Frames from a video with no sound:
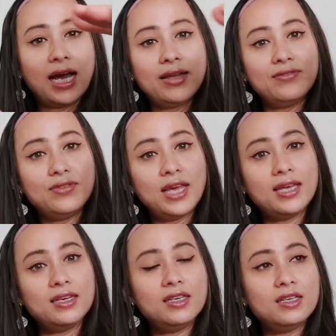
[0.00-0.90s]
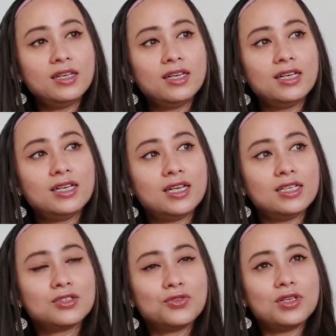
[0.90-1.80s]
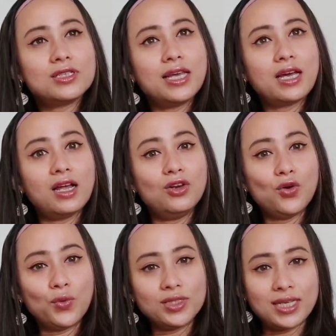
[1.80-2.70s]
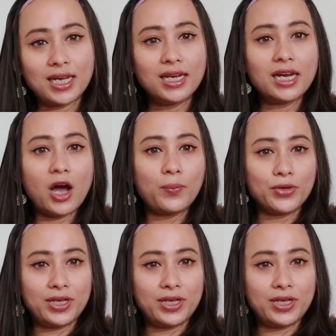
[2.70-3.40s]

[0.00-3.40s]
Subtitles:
And then, so there's like a lower deck and an upper